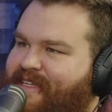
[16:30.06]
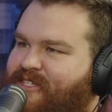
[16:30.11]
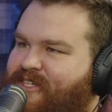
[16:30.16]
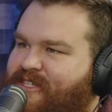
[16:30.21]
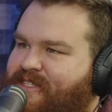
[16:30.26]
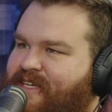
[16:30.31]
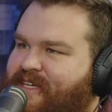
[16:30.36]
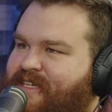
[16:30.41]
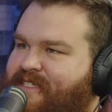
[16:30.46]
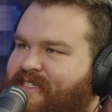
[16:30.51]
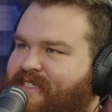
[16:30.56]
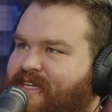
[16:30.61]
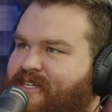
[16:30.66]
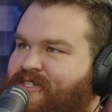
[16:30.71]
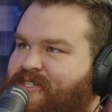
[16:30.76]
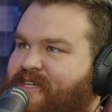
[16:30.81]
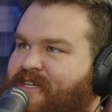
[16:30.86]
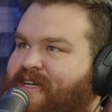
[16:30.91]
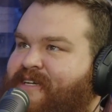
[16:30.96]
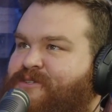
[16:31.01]
And it's
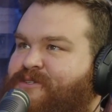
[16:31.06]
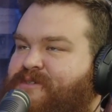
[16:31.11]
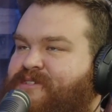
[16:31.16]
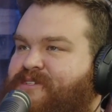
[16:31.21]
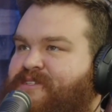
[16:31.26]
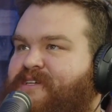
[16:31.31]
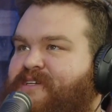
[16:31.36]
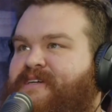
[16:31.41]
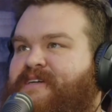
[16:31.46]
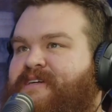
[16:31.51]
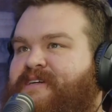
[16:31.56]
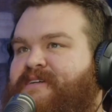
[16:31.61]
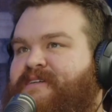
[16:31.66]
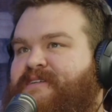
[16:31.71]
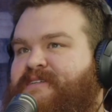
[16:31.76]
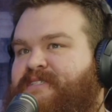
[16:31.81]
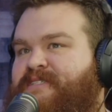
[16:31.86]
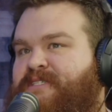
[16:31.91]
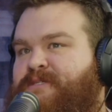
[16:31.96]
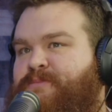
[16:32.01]
such an
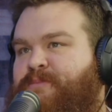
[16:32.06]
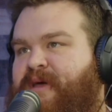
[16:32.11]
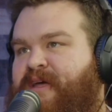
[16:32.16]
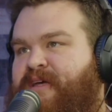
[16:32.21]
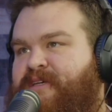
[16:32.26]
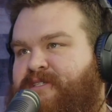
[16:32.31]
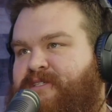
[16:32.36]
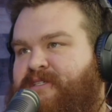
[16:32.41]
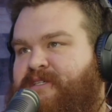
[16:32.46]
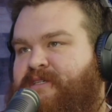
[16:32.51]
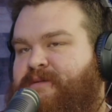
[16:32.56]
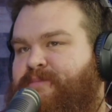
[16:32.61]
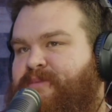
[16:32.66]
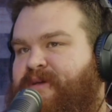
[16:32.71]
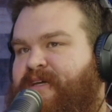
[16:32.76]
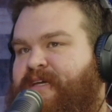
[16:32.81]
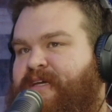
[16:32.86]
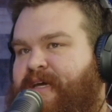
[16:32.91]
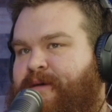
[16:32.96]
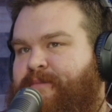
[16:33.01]
interesting space to
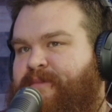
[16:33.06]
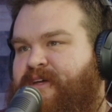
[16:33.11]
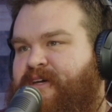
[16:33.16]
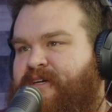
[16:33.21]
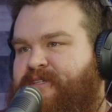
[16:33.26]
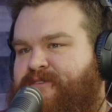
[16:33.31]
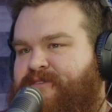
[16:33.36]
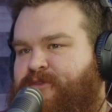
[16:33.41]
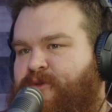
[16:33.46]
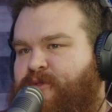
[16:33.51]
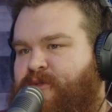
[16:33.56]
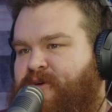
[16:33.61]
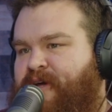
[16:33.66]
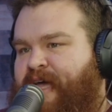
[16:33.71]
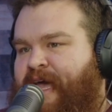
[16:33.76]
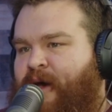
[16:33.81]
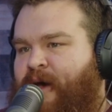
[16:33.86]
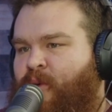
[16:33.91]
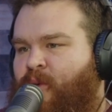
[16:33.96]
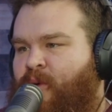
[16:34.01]
be in, because if you look
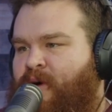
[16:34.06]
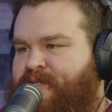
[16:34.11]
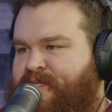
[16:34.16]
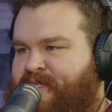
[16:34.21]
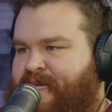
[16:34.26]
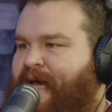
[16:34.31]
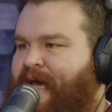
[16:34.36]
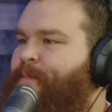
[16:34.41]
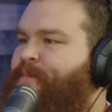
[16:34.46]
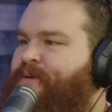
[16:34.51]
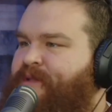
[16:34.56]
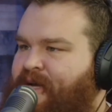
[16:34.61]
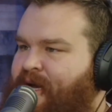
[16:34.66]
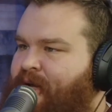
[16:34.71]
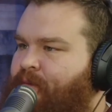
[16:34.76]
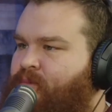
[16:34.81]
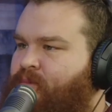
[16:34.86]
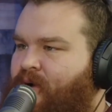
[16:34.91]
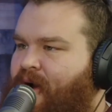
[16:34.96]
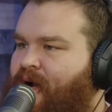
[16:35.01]
at what's happening
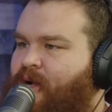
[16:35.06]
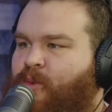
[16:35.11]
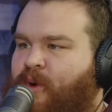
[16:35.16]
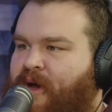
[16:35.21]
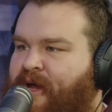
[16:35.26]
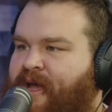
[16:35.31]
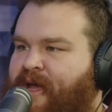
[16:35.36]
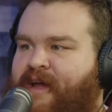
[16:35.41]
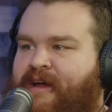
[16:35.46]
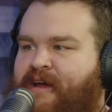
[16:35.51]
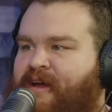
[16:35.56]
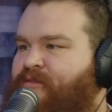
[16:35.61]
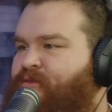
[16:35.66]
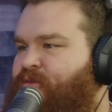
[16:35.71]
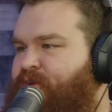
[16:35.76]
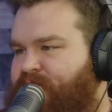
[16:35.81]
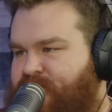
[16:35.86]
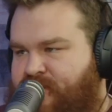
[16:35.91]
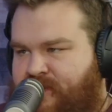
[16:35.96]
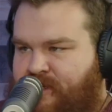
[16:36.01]
on Broadway
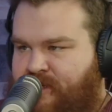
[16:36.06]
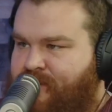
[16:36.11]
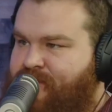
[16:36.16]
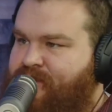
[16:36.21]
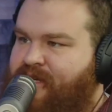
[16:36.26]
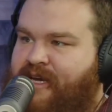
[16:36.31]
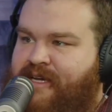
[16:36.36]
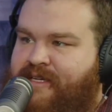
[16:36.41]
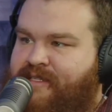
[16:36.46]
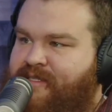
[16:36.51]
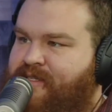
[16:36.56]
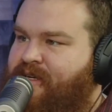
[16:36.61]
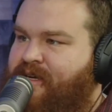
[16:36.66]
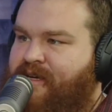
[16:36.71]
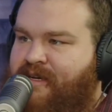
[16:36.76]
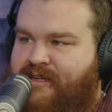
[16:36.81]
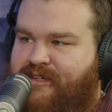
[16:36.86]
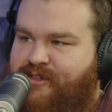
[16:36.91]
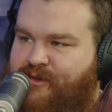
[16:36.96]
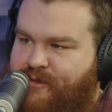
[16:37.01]
every single night,
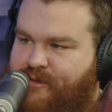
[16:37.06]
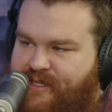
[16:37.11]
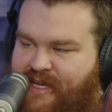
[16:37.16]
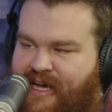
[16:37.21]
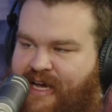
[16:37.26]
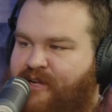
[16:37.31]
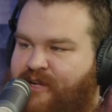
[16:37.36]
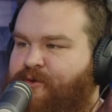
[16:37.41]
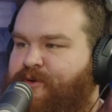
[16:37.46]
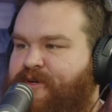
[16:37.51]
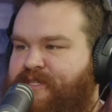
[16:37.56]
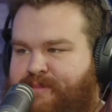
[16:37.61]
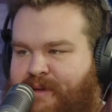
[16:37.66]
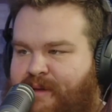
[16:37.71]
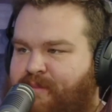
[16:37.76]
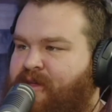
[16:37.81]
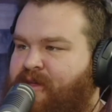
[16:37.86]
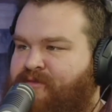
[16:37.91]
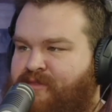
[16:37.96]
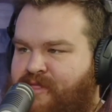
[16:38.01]
there's hundreds,
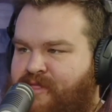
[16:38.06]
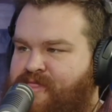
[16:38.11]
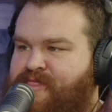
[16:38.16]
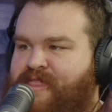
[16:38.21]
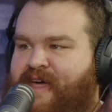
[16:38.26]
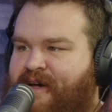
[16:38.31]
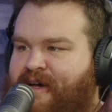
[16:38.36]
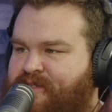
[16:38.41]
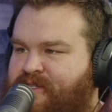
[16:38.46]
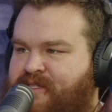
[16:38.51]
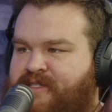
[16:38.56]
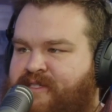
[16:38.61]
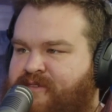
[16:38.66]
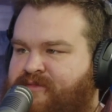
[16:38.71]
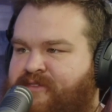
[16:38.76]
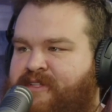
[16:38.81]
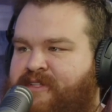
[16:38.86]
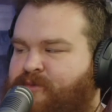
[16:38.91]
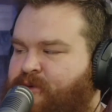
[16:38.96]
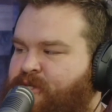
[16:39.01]
maybe even thousands
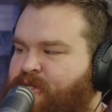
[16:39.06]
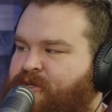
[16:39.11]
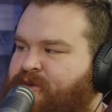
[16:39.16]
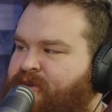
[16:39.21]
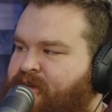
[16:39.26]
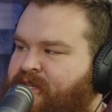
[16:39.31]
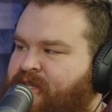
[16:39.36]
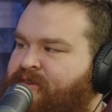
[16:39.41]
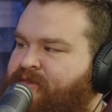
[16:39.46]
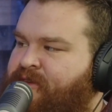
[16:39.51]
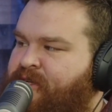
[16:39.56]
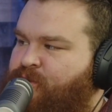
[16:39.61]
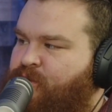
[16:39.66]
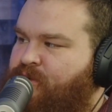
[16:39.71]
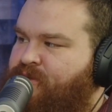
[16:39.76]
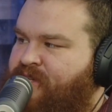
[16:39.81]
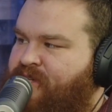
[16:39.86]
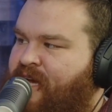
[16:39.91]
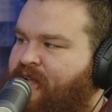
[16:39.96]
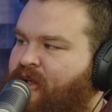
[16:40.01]
of
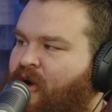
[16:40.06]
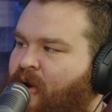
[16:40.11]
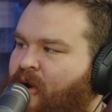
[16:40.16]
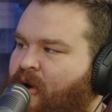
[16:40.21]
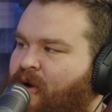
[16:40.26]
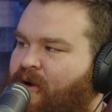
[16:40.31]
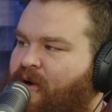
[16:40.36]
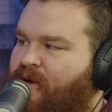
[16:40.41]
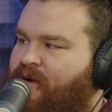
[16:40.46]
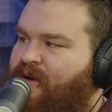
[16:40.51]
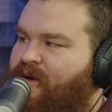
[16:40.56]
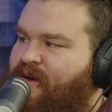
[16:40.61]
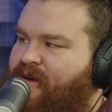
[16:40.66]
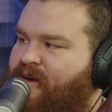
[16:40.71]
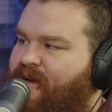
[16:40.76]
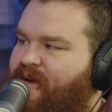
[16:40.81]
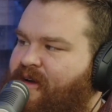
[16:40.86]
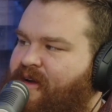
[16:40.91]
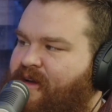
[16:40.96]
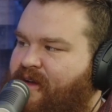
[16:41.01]
individuals that are
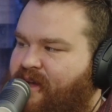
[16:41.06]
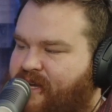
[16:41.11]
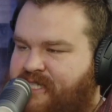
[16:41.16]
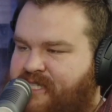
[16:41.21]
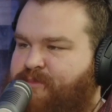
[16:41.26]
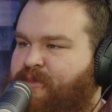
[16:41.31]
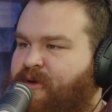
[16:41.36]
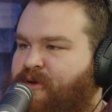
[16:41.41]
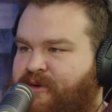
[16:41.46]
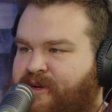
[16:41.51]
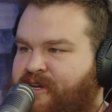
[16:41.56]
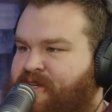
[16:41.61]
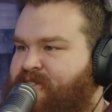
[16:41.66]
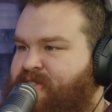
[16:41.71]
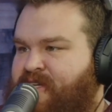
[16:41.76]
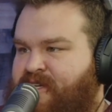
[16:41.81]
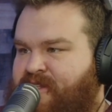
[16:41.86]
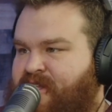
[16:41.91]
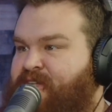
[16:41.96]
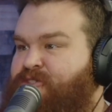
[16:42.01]

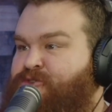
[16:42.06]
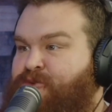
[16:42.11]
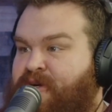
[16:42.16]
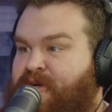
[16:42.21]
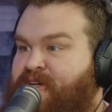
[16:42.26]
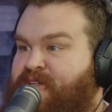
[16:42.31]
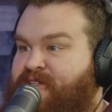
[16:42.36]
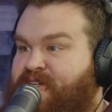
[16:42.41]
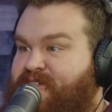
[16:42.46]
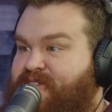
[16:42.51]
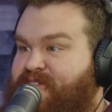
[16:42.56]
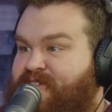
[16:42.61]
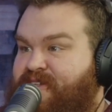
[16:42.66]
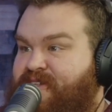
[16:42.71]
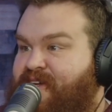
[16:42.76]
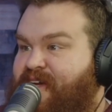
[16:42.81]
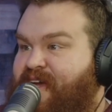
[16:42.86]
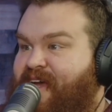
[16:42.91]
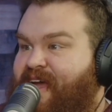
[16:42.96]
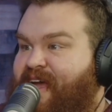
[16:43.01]
experiencing that
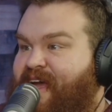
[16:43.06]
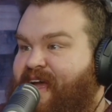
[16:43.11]
drunkenness.